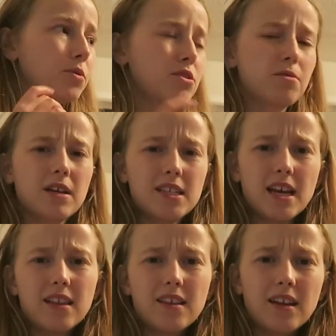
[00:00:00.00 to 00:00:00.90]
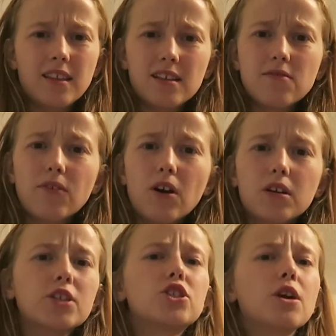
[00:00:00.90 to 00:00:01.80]
Also, I said that in this
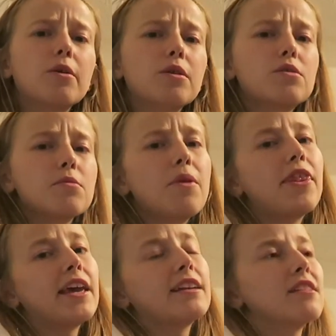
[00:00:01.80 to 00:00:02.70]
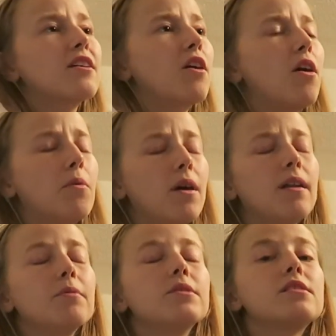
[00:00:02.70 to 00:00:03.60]
vlog I'd show you some of the things I got
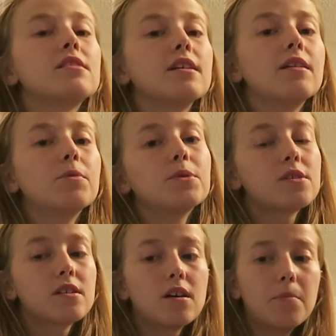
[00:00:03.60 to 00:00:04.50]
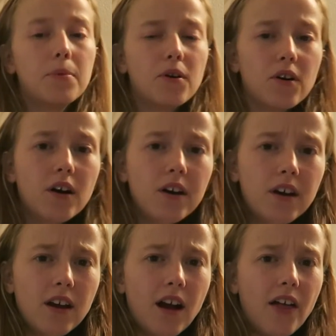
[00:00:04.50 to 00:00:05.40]
while I was in Worcester, but
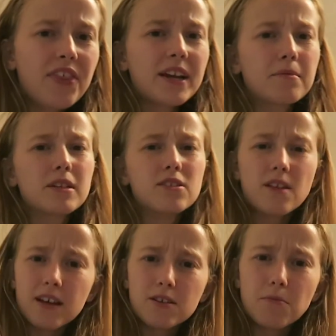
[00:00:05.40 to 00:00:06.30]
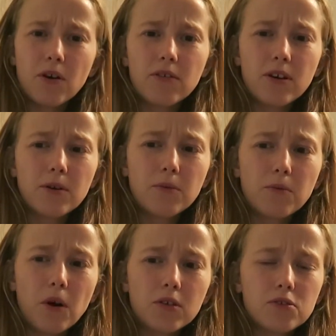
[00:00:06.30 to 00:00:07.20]
I think I'm going to do that tomorrow
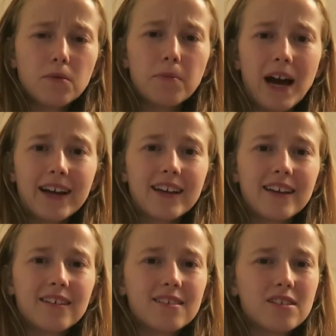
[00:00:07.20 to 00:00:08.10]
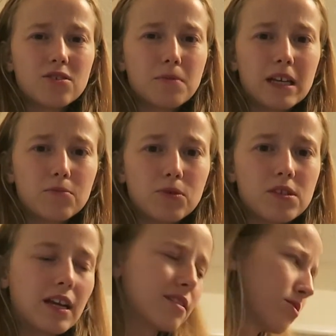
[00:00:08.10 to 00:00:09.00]
whilst unpacking because it just makes more
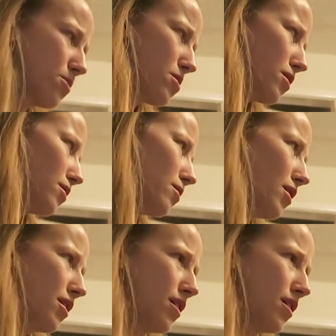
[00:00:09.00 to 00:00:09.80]
sense, and also